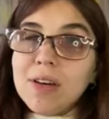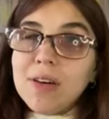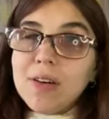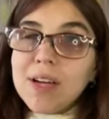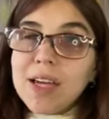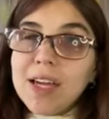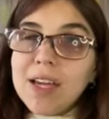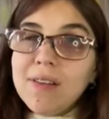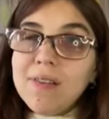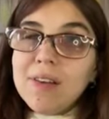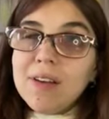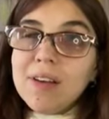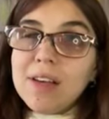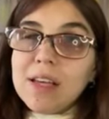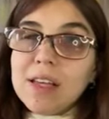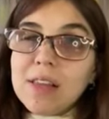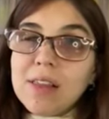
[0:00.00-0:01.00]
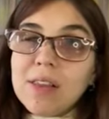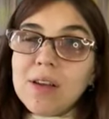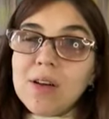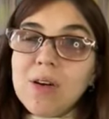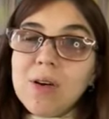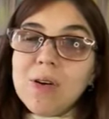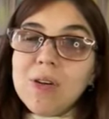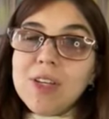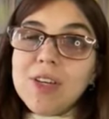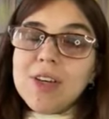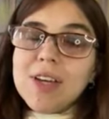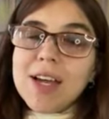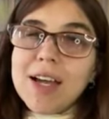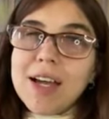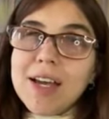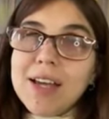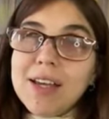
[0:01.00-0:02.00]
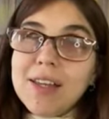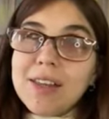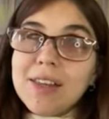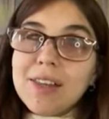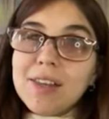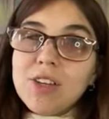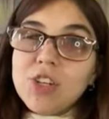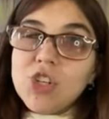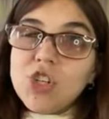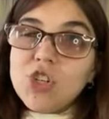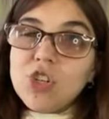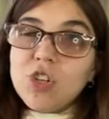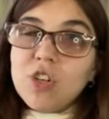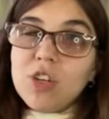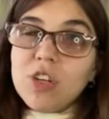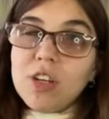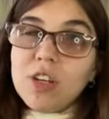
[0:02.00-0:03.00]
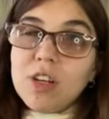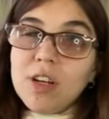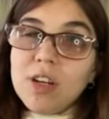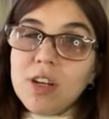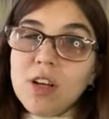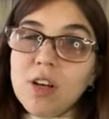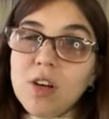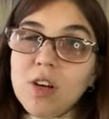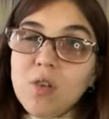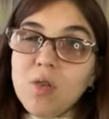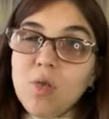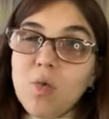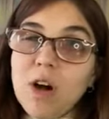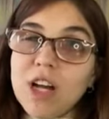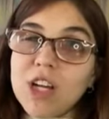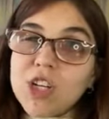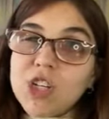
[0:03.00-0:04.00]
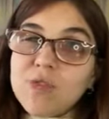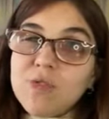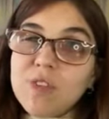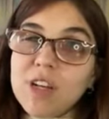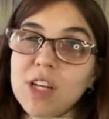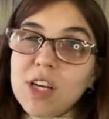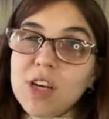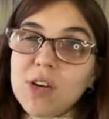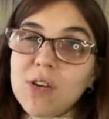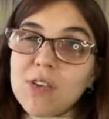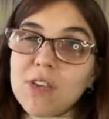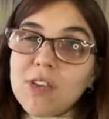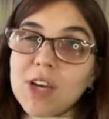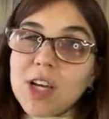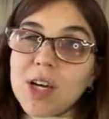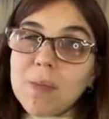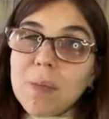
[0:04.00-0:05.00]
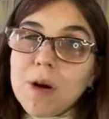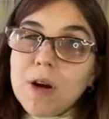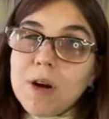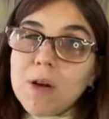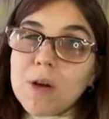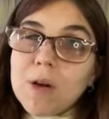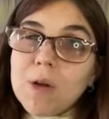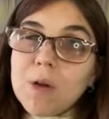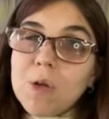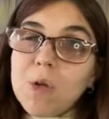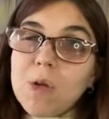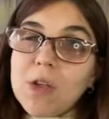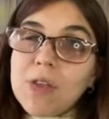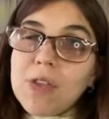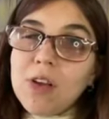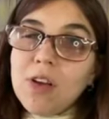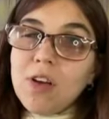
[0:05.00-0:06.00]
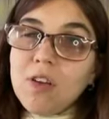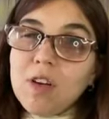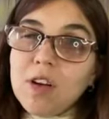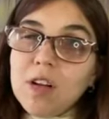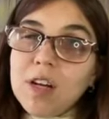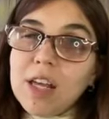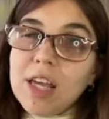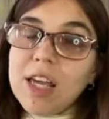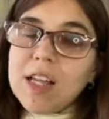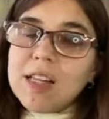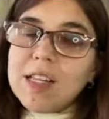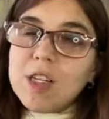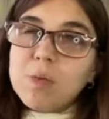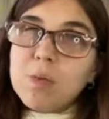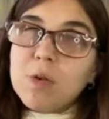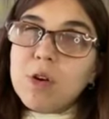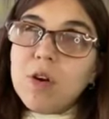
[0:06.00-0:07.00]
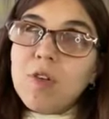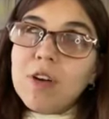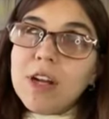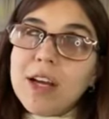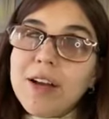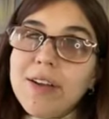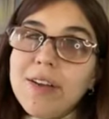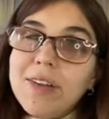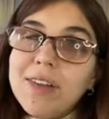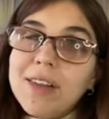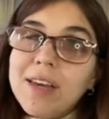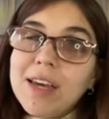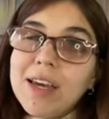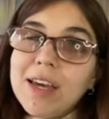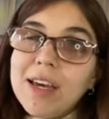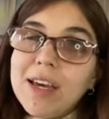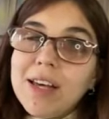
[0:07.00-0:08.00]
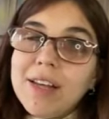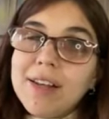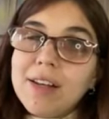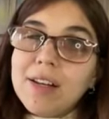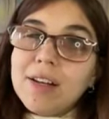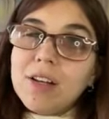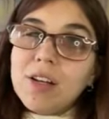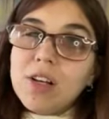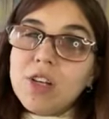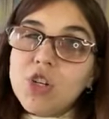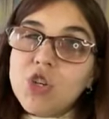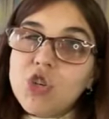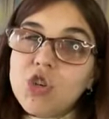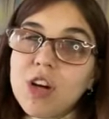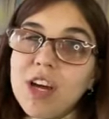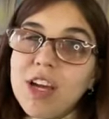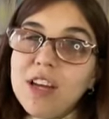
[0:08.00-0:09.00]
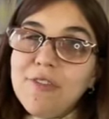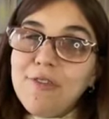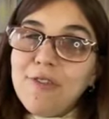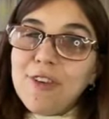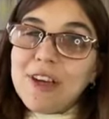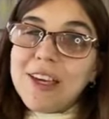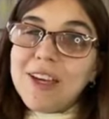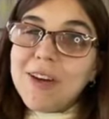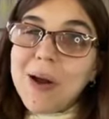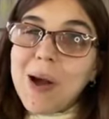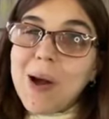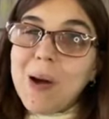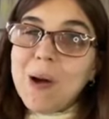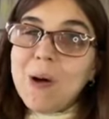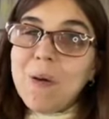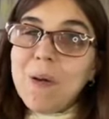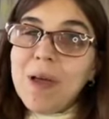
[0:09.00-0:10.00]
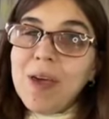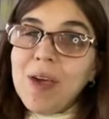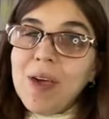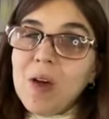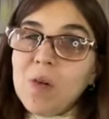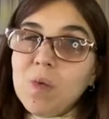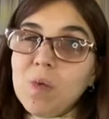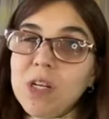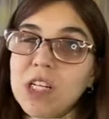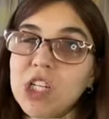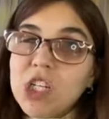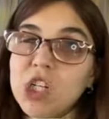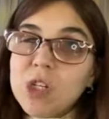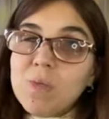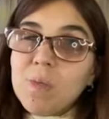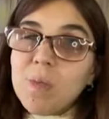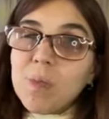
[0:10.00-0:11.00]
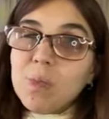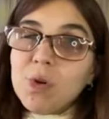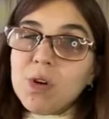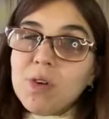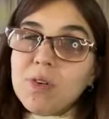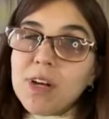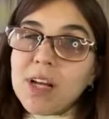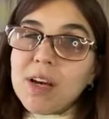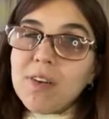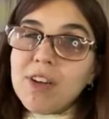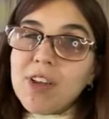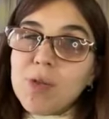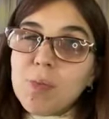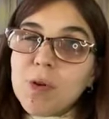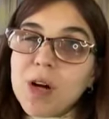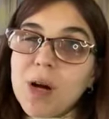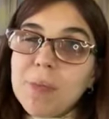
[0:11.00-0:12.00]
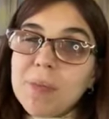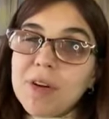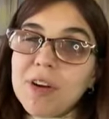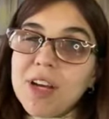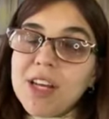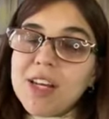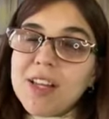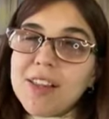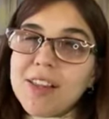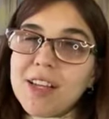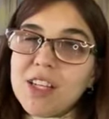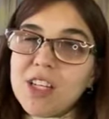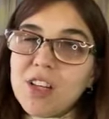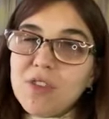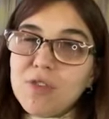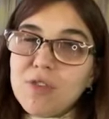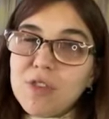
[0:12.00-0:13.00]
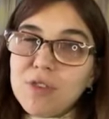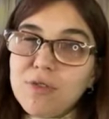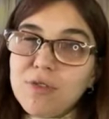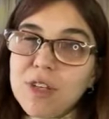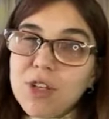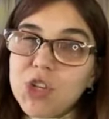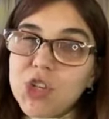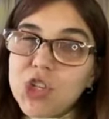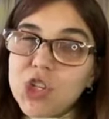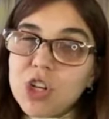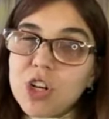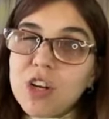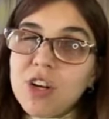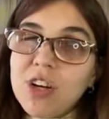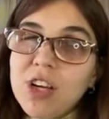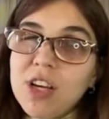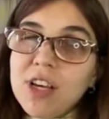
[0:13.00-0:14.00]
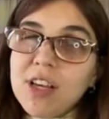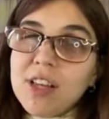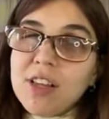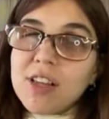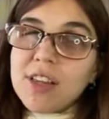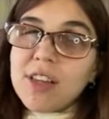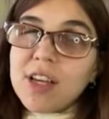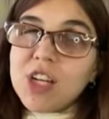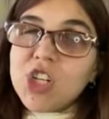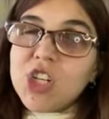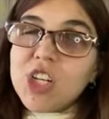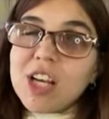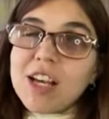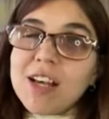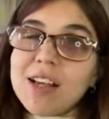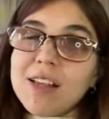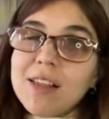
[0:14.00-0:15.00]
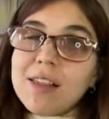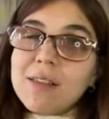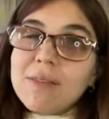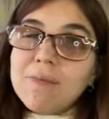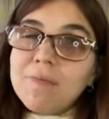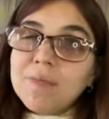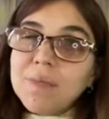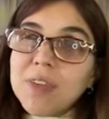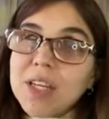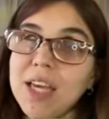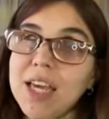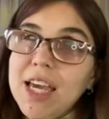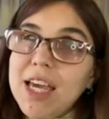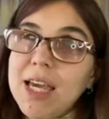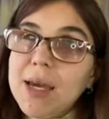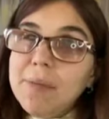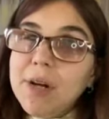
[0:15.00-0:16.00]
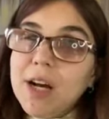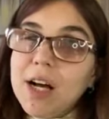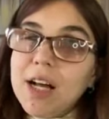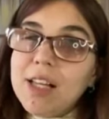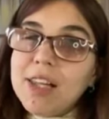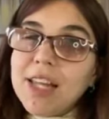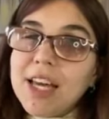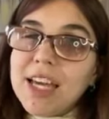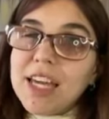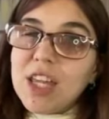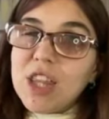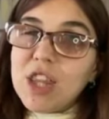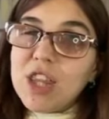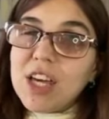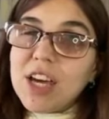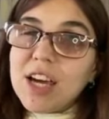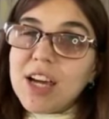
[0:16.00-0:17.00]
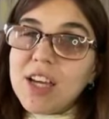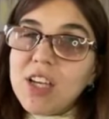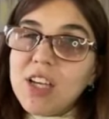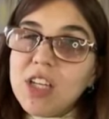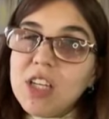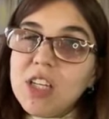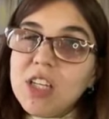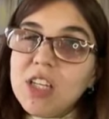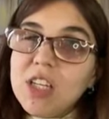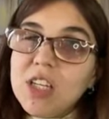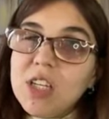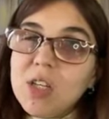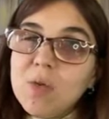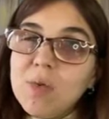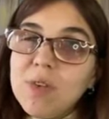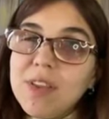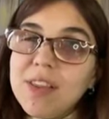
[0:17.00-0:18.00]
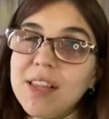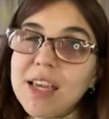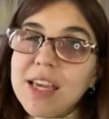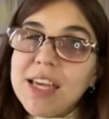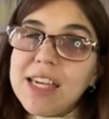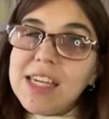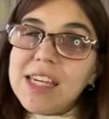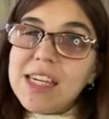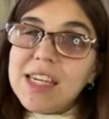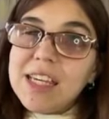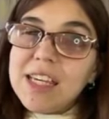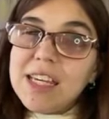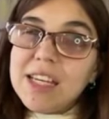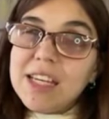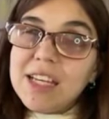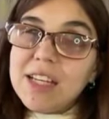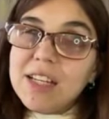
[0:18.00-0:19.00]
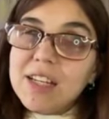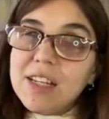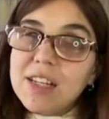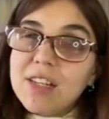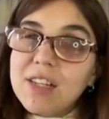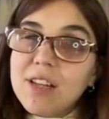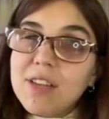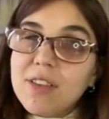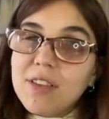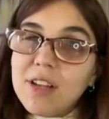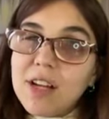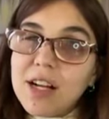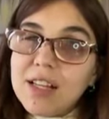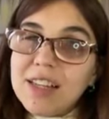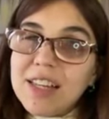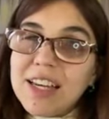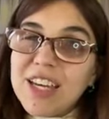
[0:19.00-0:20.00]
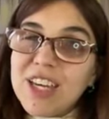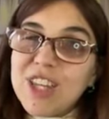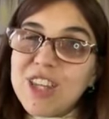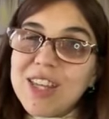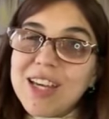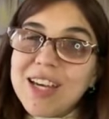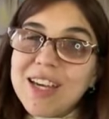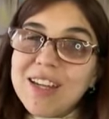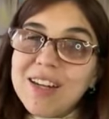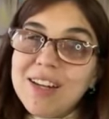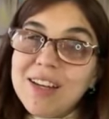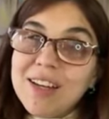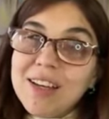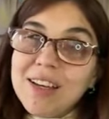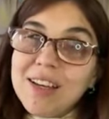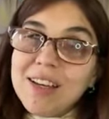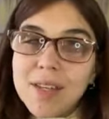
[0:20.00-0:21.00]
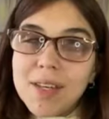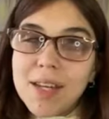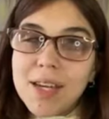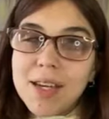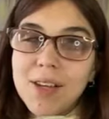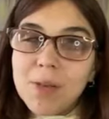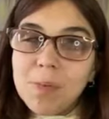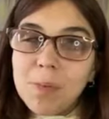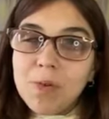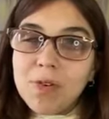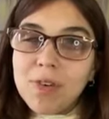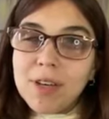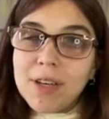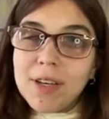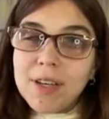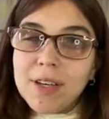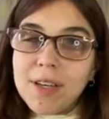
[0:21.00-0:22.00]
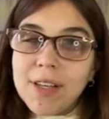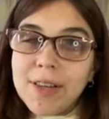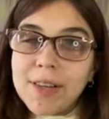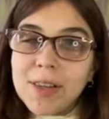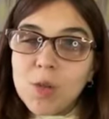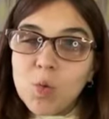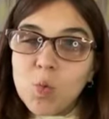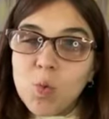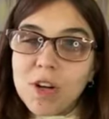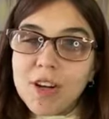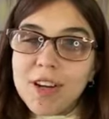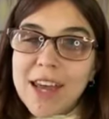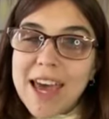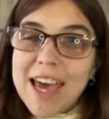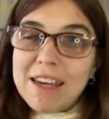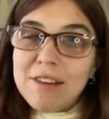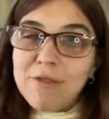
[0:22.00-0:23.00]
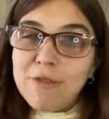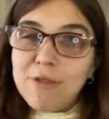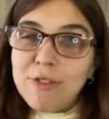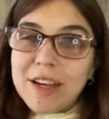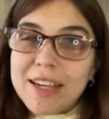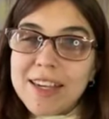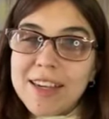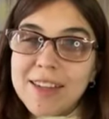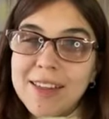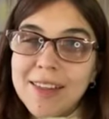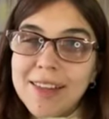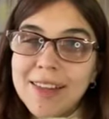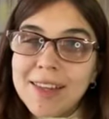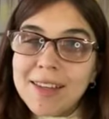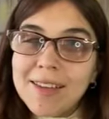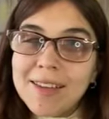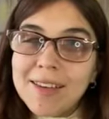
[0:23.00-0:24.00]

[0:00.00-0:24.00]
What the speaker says: Okay? So you guys should watch videos, look up articles on English pronouns, and try and figure out which pronoun is proper in a sentence for the future, such as him not like that, you would say he does not like that. The next point is the word advice.